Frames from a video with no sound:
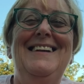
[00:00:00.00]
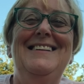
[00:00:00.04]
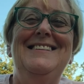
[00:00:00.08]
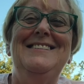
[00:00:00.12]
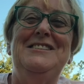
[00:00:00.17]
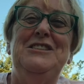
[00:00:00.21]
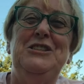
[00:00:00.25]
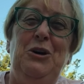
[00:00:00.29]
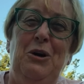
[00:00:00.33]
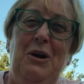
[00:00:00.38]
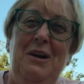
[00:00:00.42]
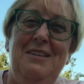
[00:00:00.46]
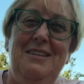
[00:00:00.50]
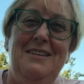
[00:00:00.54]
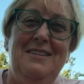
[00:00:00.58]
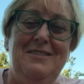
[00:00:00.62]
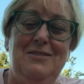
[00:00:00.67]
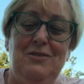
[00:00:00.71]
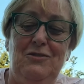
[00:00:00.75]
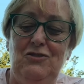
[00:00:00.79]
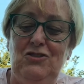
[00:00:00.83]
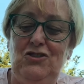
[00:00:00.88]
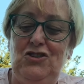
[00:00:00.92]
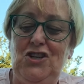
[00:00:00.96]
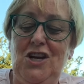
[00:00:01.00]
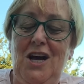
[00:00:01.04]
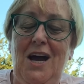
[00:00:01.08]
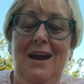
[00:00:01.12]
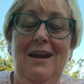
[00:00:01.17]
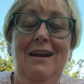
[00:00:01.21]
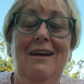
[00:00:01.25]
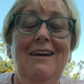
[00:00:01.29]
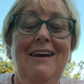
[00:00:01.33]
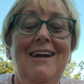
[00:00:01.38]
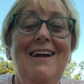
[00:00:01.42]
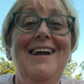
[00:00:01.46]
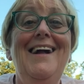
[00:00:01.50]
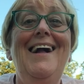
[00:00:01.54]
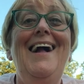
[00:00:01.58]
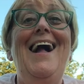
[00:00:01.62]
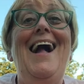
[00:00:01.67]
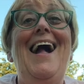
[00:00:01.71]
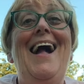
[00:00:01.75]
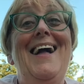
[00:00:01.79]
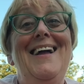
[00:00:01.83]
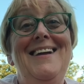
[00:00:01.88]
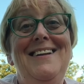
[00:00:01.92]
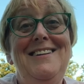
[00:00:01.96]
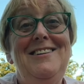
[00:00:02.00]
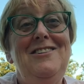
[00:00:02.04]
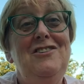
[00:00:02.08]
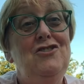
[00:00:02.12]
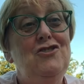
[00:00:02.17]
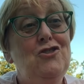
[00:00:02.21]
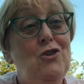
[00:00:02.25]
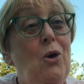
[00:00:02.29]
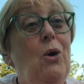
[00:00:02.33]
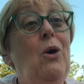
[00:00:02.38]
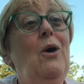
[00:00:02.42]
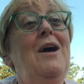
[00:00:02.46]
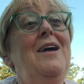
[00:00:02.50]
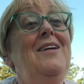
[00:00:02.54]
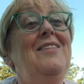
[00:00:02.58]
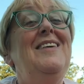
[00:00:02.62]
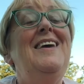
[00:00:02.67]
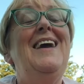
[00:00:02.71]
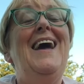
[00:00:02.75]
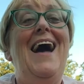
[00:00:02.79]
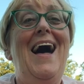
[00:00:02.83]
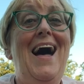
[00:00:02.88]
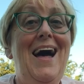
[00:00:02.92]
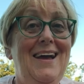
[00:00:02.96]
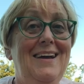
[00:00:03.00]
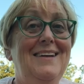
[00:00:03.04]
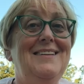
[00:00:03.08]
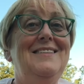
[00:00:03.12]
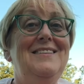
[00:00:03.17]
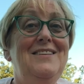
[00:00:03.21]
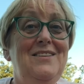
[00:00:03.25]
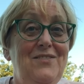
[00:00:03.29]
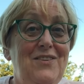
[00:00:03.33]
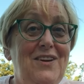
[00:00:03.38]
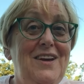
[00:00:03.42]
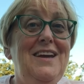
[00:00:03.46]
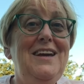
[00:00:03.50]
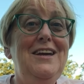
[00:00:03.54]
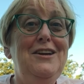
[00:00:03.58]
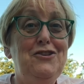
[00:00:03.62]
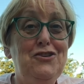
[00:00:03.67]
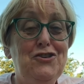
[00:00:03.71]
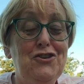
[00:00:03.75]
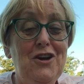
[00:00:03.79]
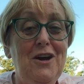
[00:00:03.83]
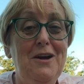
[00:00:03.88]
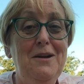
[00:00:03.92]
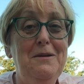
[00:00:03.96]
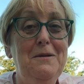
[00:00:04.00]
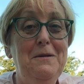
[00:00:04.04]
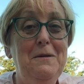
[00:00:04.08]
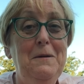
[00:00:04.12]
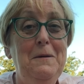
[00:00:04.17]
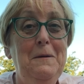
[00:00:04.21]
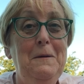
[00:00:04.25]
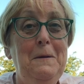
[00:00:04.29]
Enjoy the sunshine. Enjoy the activation.